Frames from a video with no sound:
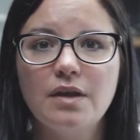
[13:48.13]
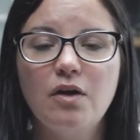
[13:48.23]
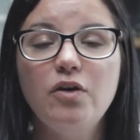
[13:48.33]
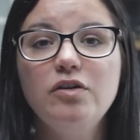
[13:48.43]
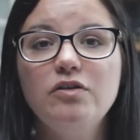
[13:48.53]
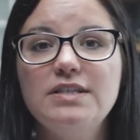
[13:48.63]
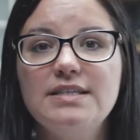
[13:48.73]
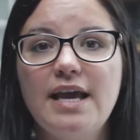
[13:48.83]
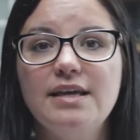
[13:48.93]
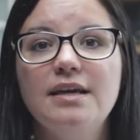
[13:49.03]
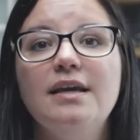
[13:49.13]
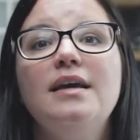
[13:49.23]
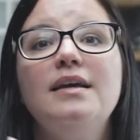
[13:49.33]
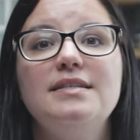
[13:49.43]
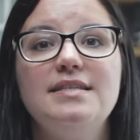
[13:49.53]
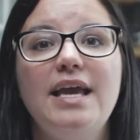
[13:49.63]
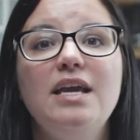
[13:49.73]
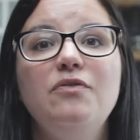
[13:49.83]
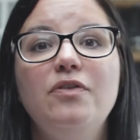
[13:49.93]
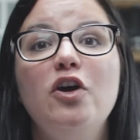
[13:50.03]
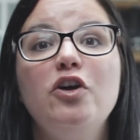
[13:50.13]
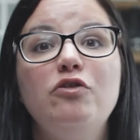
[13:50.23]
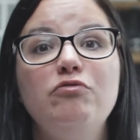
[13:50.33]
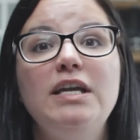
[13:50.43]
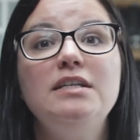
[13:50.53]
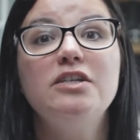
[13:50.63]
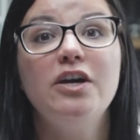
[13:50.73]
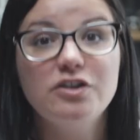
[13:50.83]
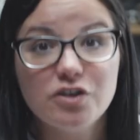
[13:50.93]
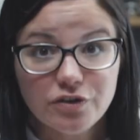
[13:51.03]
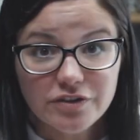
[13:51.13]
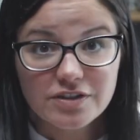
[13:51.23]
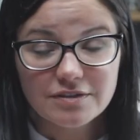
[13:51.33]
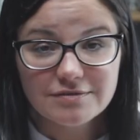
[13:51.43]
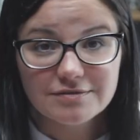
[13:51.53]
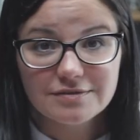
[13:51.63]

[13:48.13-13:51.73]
Or you could say save the green turtles,